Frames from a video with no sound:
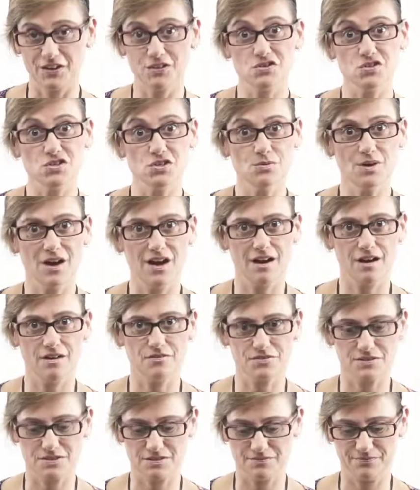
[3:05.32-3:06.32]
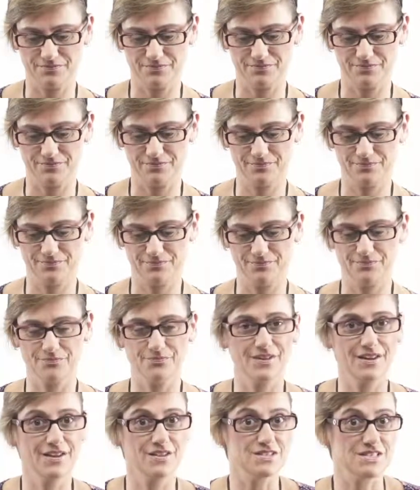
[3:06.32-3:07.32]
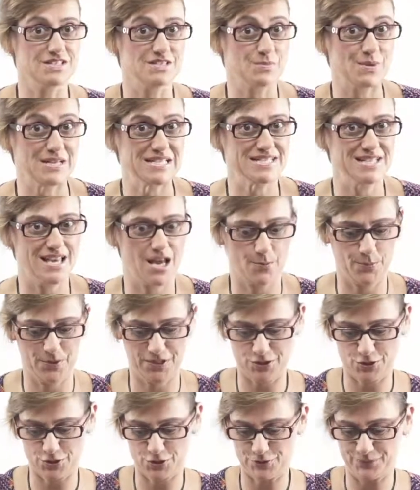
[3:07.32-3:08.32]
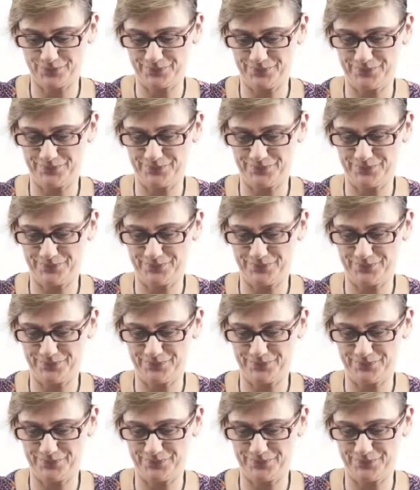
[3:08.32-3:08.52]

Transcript: 2 halves. That's my sandwich.